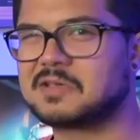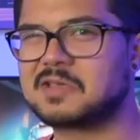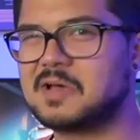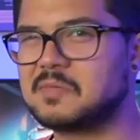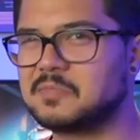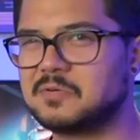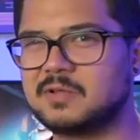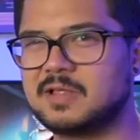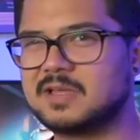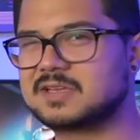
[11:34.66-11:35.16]
a
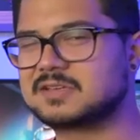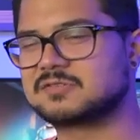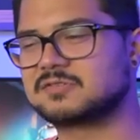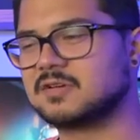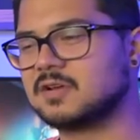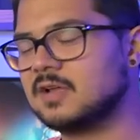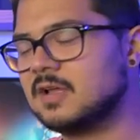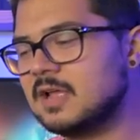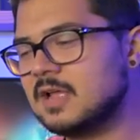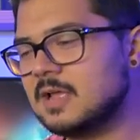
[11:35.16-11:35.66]
couple
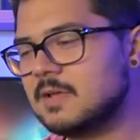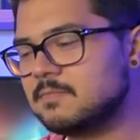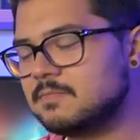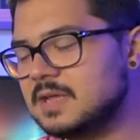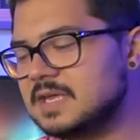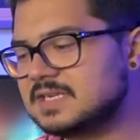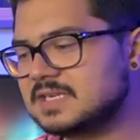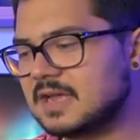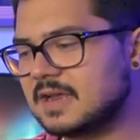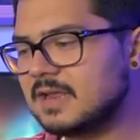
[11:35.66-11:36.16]
extra
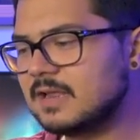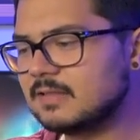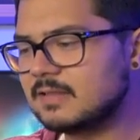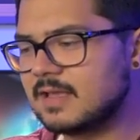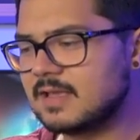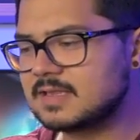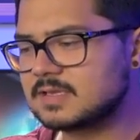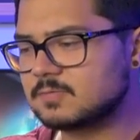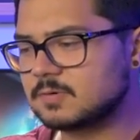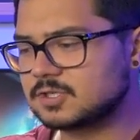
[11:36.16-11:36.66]
PCIe
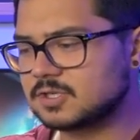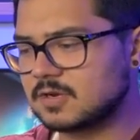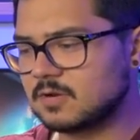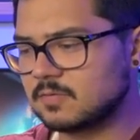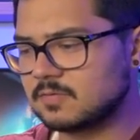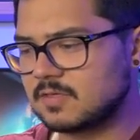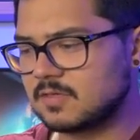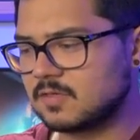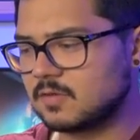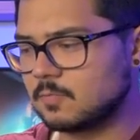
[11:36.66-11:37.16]
lanes, which I
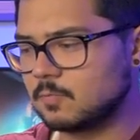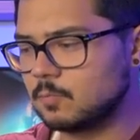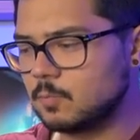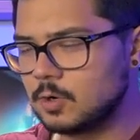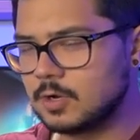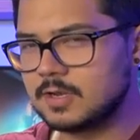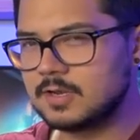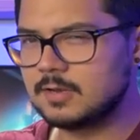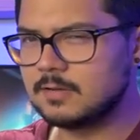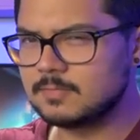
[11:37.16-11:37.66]
don't think you
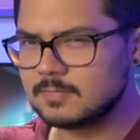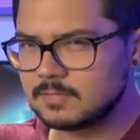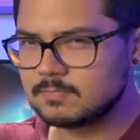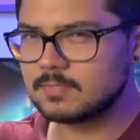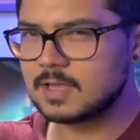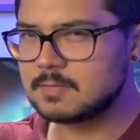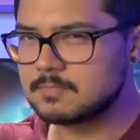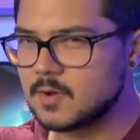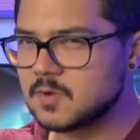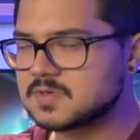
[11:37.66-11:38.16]
would
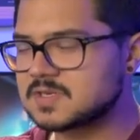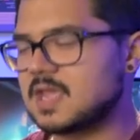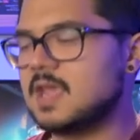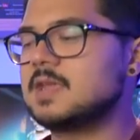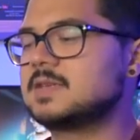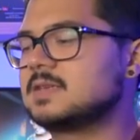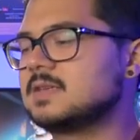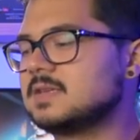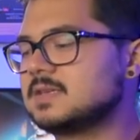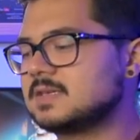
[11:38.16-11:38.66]
in most
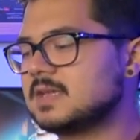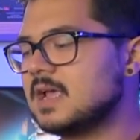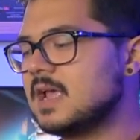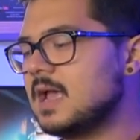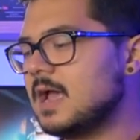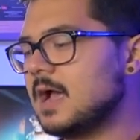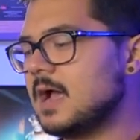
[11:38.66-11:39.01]
cases,